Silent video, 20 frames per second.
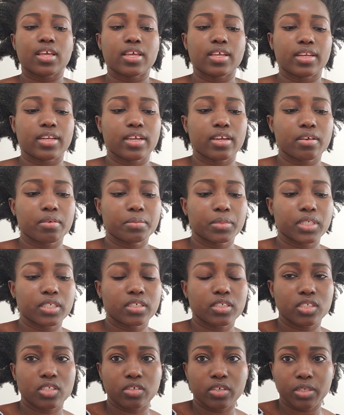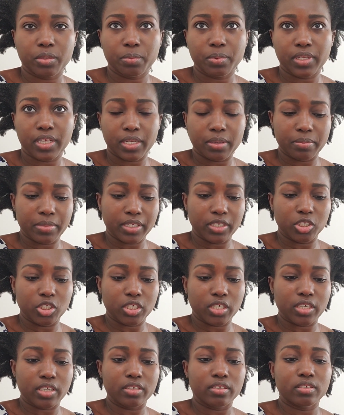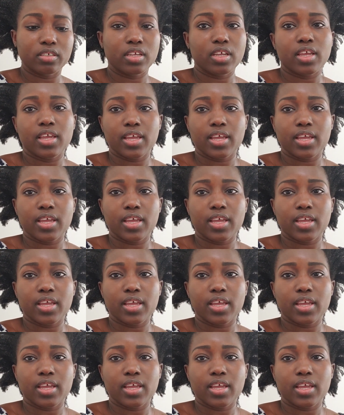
And now I'm gonna start applying my gel.